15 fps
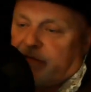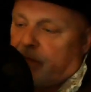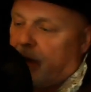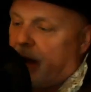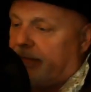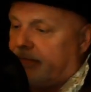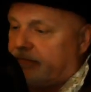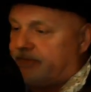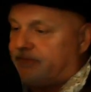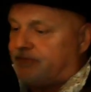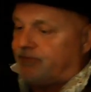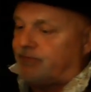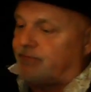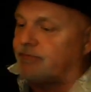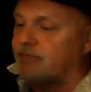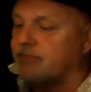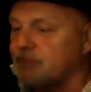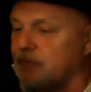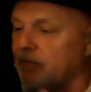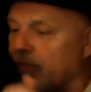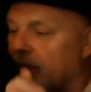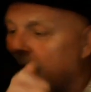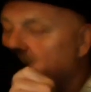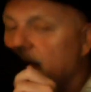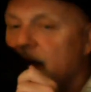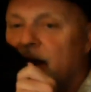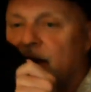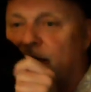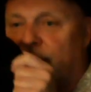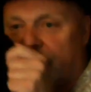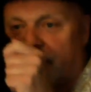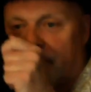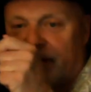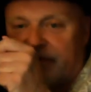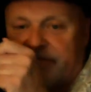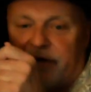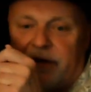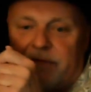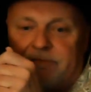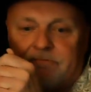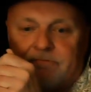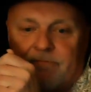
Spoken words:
them up. A little bit of fun.